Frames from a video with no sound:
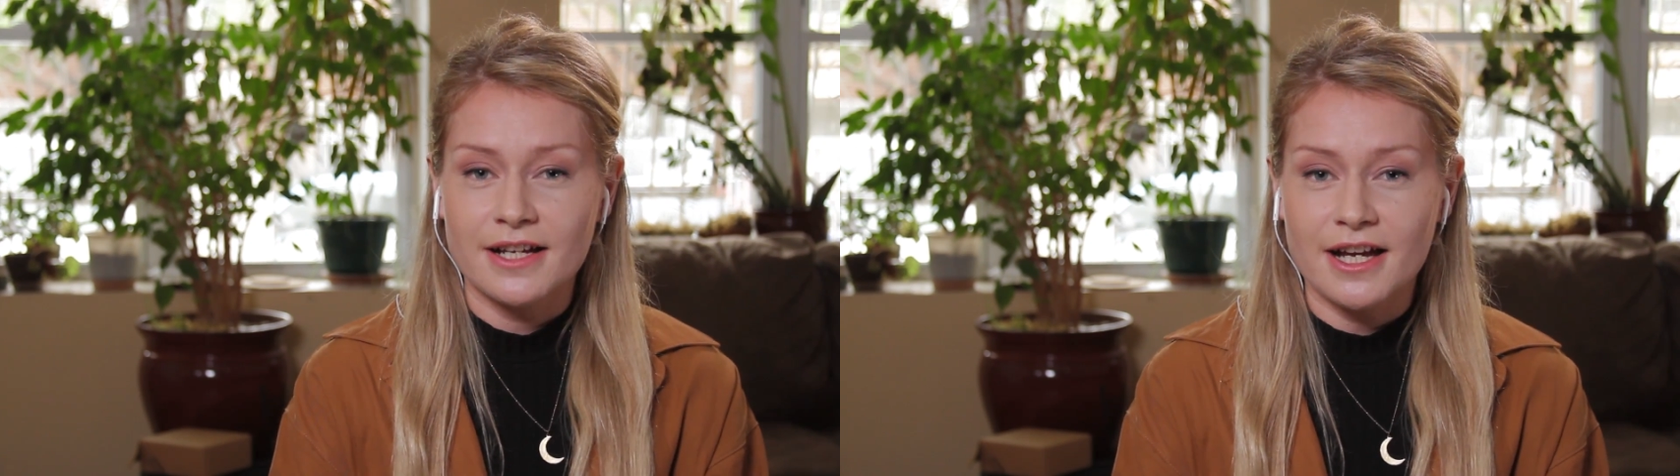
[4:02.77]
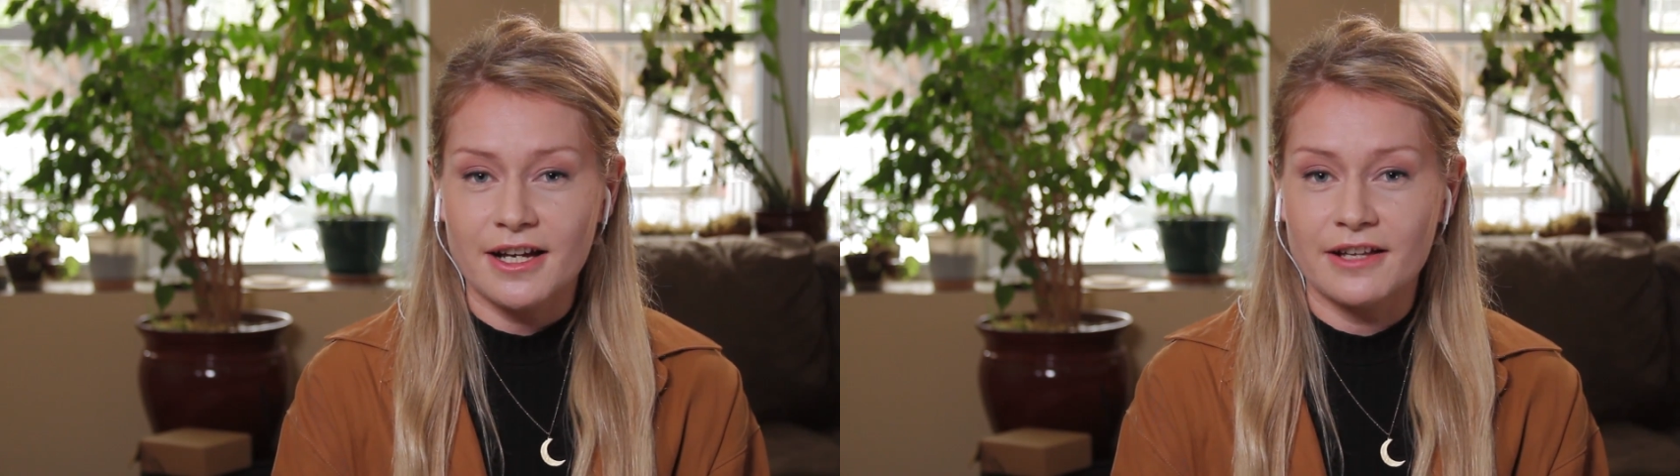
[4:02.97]

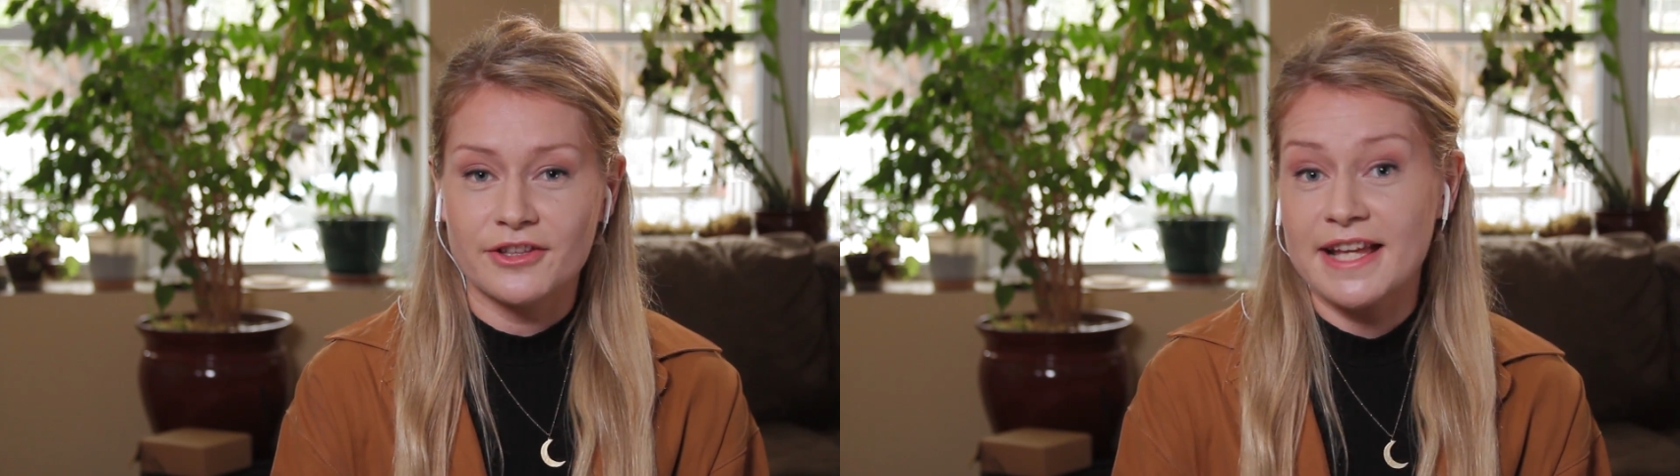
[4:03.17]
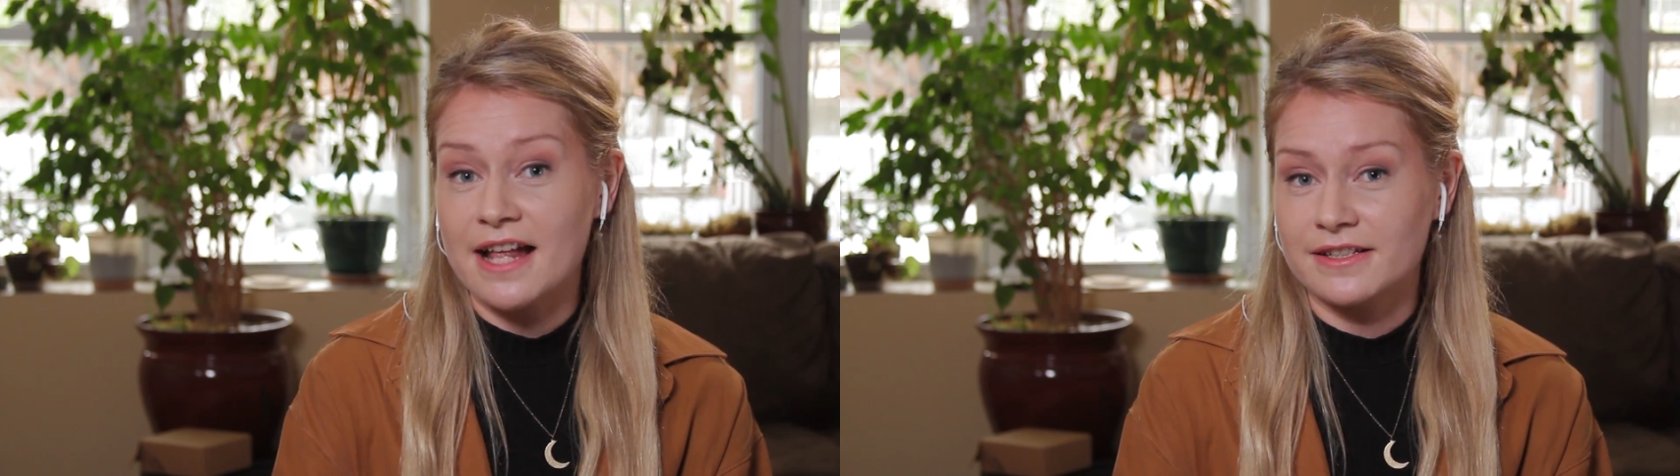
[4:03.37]
uh,
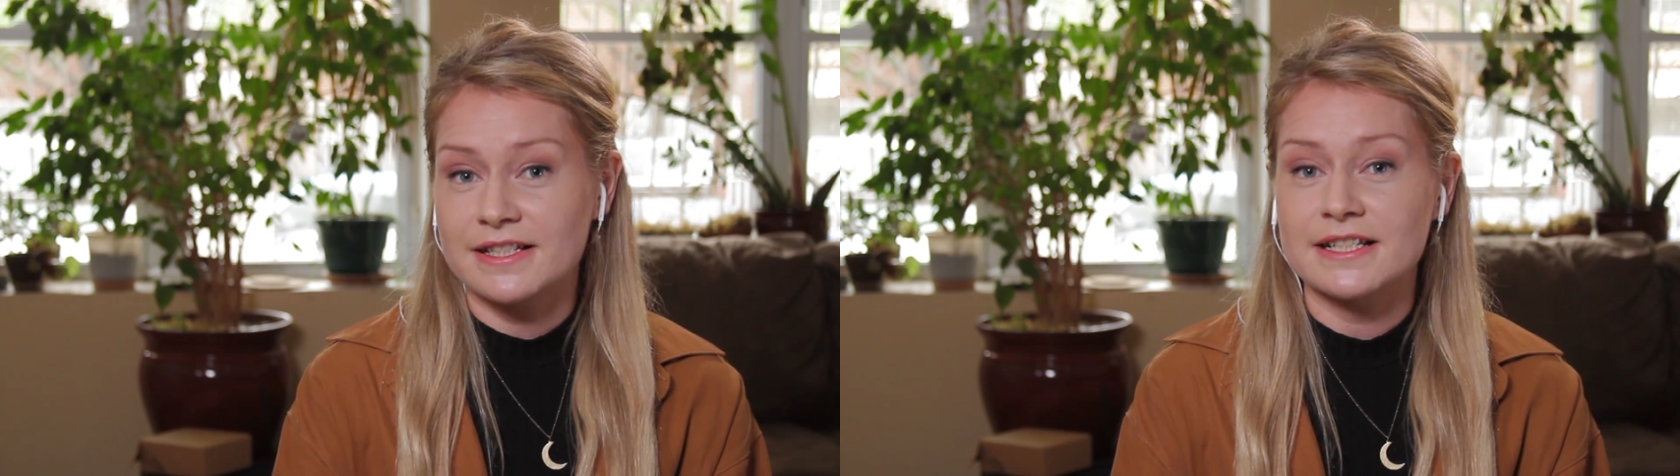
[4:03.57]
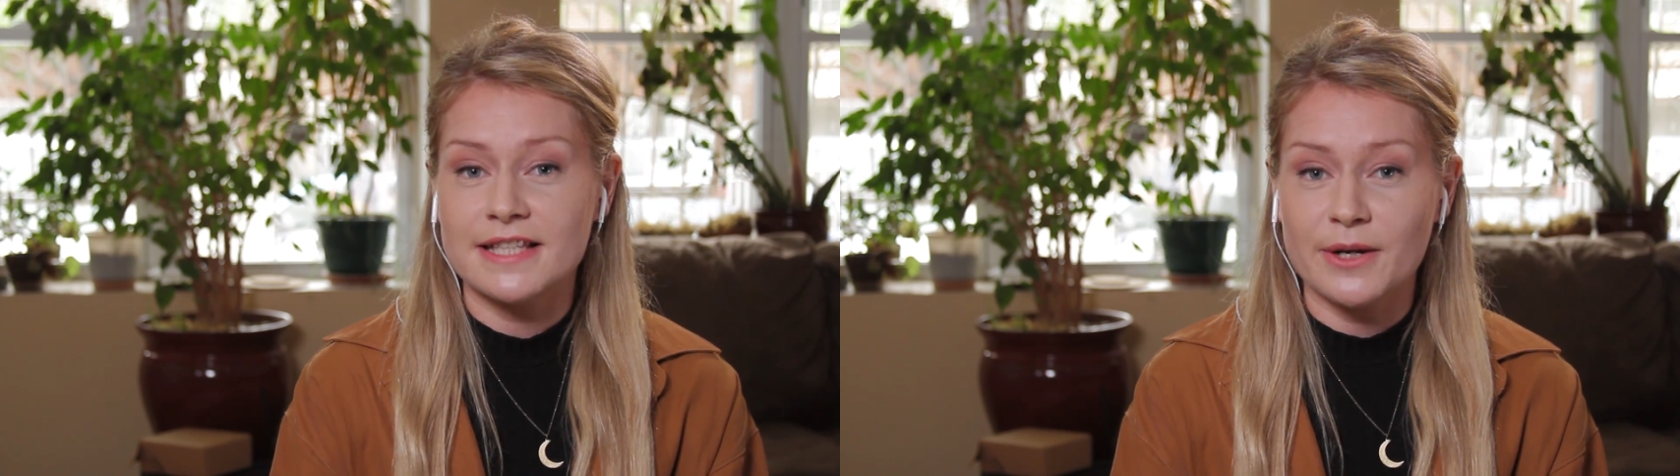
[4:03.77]
the
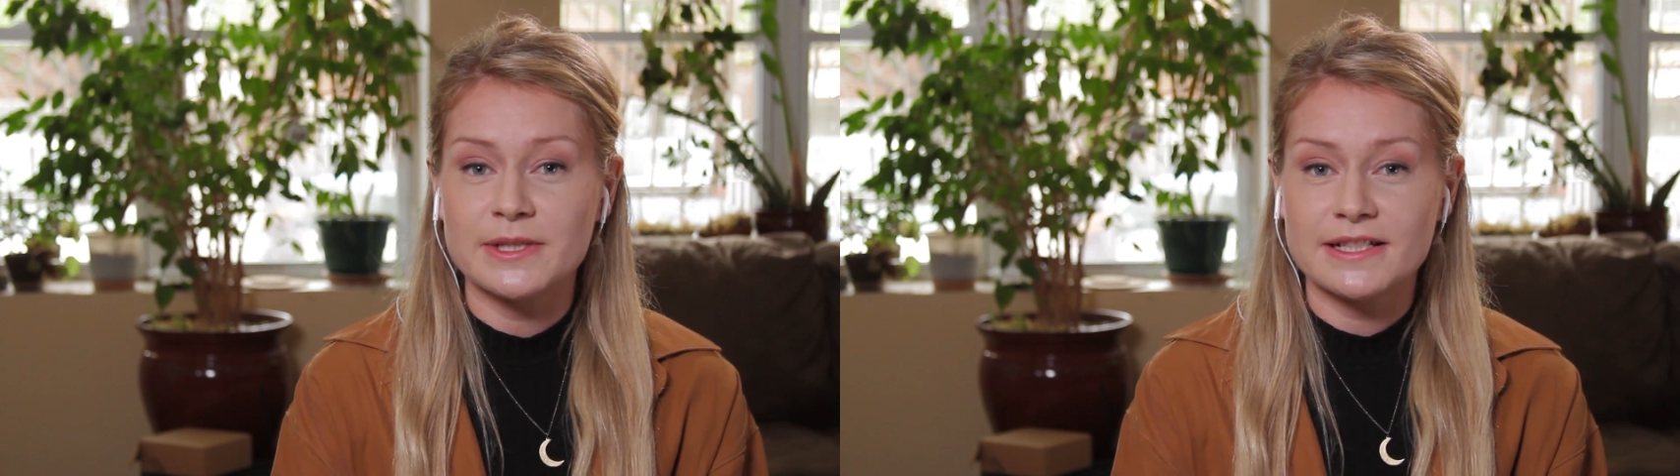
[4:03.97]
galaxies that we